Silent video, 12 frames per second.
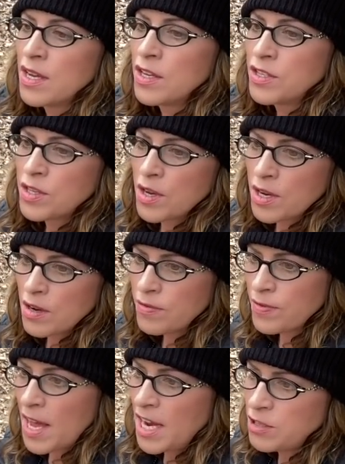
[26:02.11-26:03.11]
So your
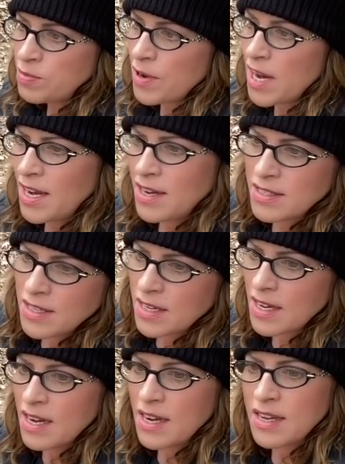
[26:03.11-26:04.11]
flesh brain isn't
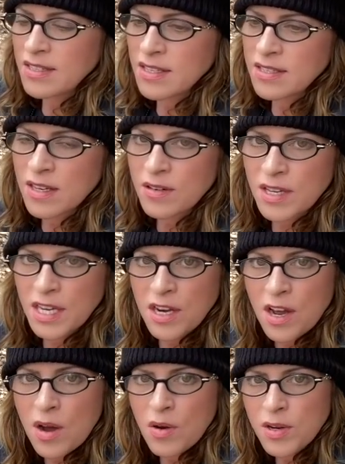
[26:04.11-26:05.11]
going to necessarily know.